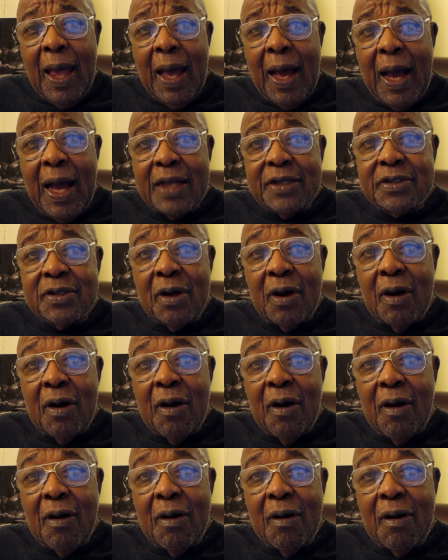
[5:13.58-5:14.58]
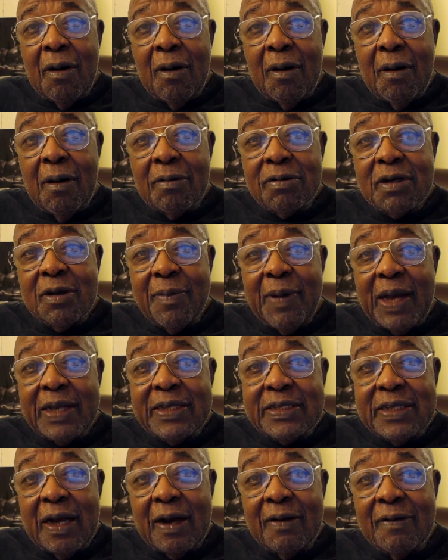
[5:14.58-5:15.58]
I said, oh, oh, to
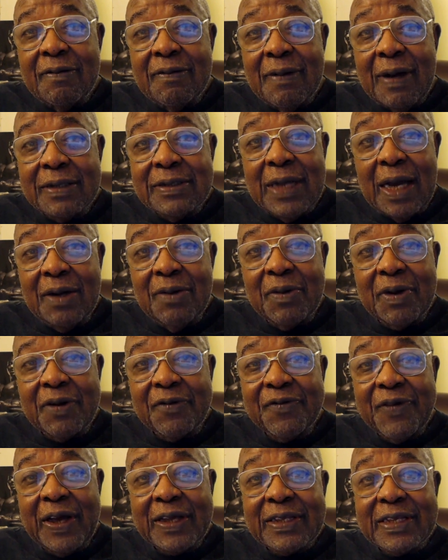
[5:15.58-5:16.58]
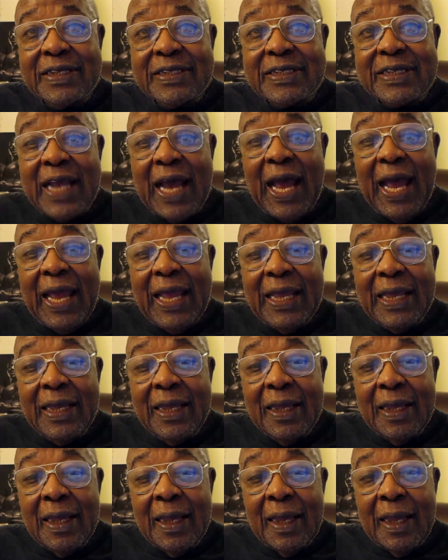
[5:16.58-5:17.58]
myself. I said, I don't want to fight this guy.
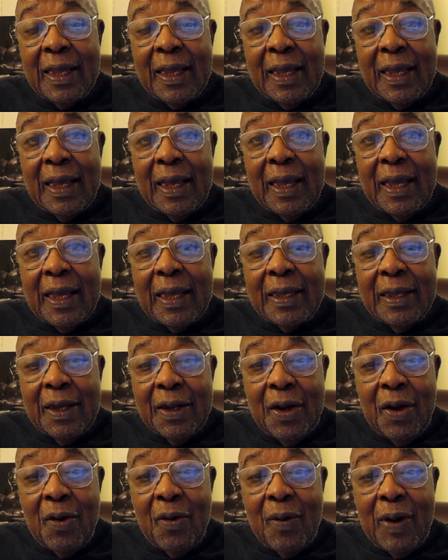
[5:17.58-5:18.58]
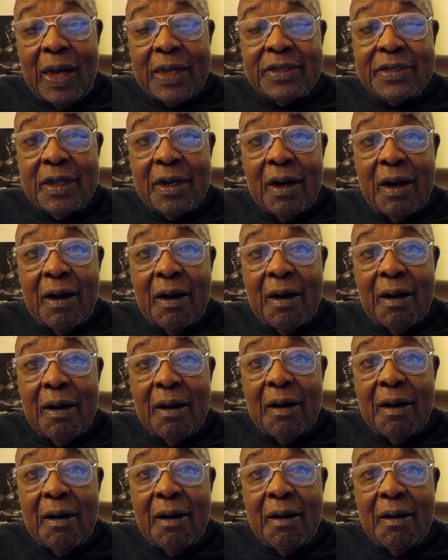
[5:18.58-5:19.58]
You know, I said,
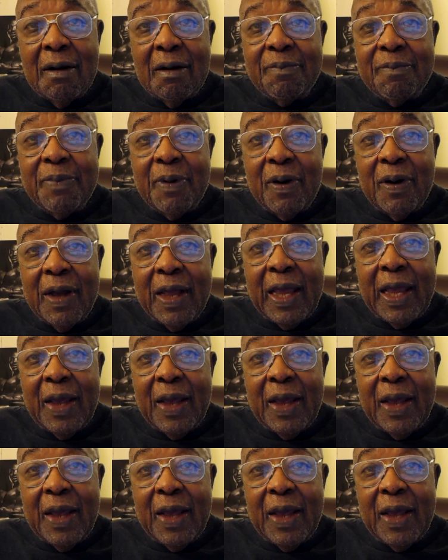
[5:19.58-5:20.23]
oh, boy,